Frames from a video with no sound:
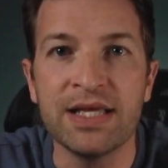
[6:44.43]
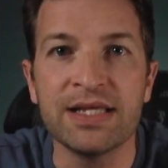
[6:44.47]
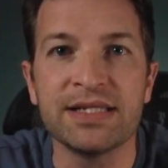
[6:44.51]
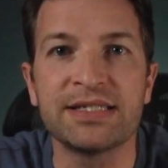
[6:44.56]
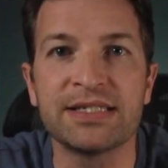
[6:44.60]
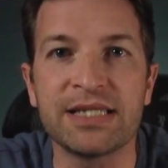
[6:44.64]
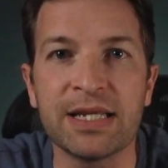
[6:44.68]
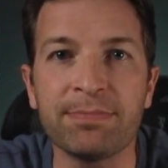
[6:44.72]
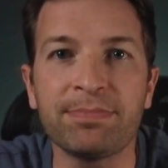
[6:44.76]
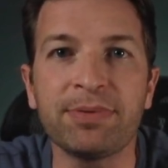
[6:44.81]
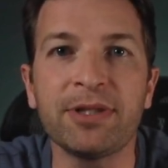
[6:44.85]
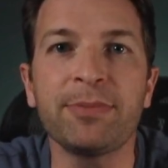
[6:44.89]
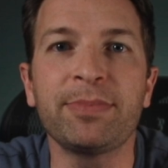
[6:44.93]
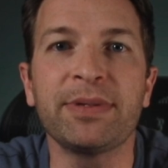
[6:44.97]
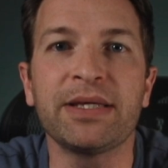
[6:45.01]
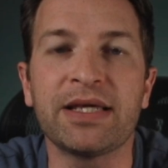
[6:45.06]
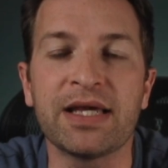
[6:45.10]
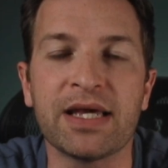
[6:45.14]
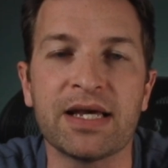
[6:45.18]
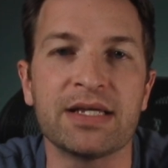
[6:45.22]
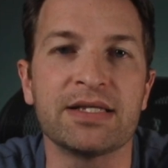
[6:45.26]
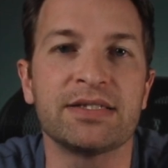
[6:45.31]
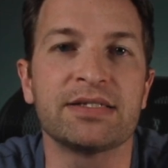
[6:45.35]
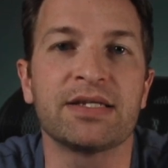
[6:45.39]
simply
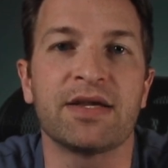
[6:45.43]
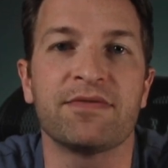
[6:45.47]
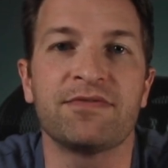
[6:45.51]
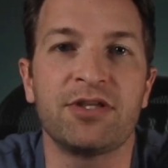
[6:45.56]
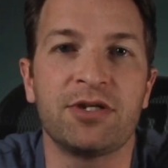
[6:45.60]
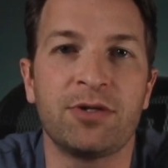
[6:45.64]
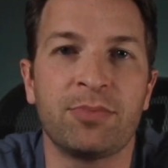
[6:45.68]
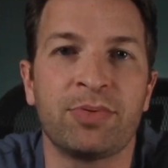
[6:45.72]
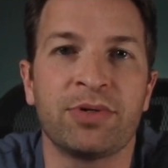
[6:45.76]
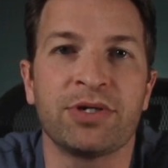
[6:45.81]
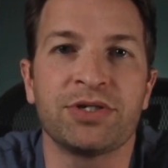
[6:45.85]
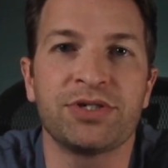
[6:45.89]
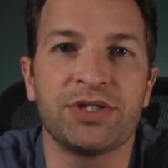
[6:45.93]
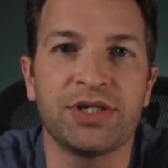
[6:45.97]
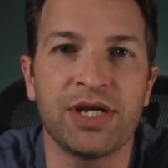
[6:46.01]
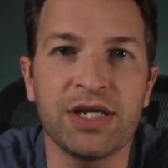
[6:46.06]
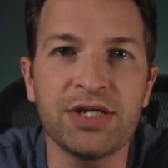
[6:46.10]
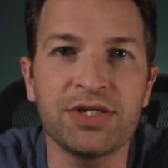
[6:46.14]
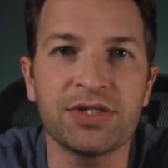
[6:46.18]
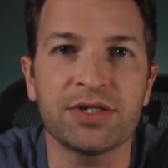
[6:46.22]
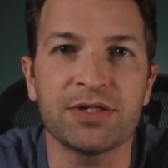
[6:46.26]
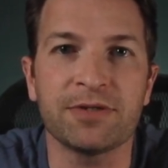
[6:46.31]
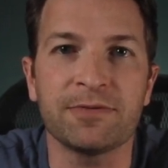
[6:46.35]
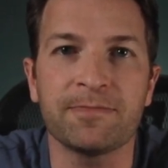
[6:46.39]
because of the
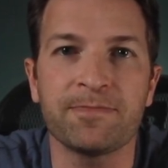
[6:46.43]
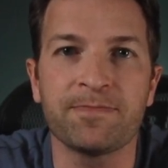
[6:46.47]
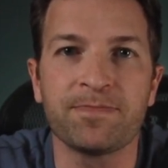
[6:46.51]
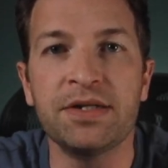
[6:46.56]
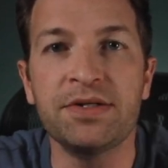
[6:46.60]
depreciation.